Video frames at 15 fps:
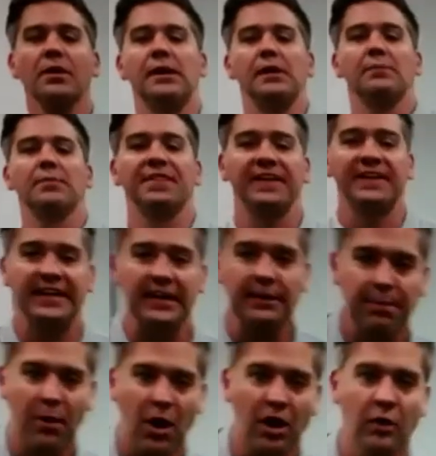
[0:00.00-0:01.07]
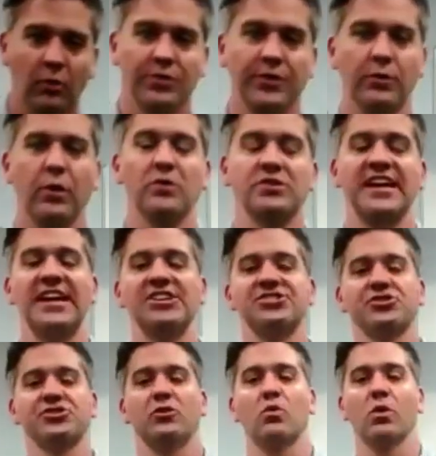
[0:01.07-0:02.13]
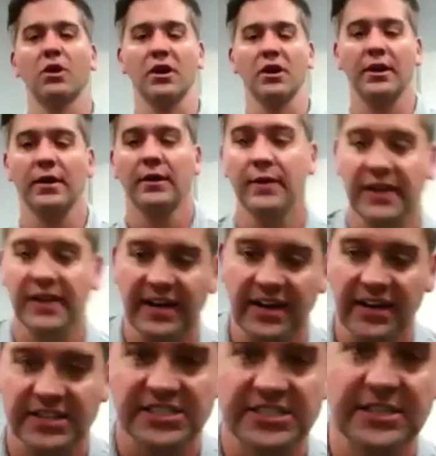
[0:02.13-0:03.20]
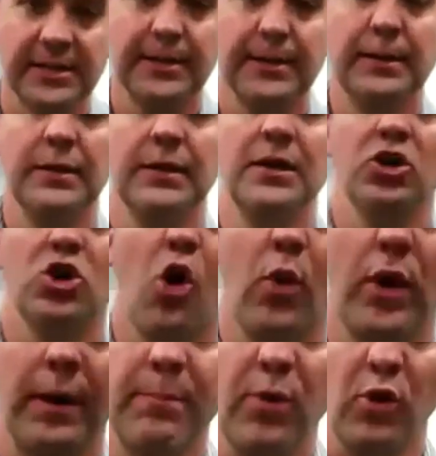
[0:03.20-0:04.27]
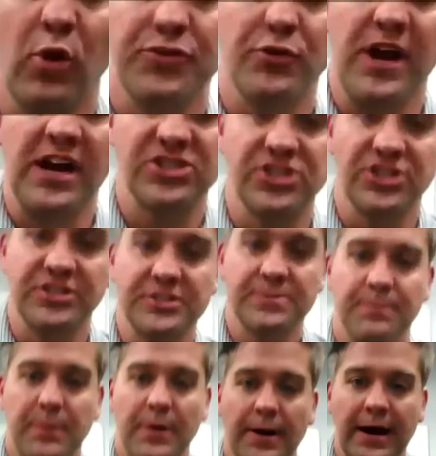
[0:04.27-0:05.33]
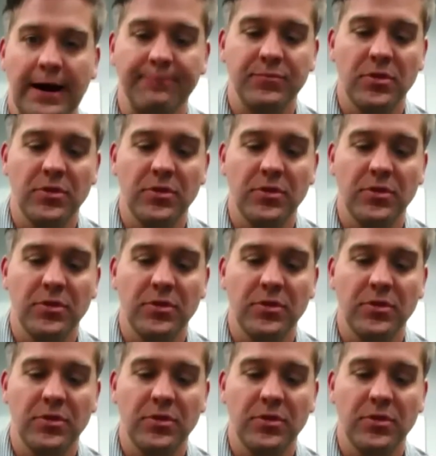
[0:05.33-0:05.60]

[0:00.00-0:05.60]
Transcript: But the key part with the rotational work is going both directions, all right?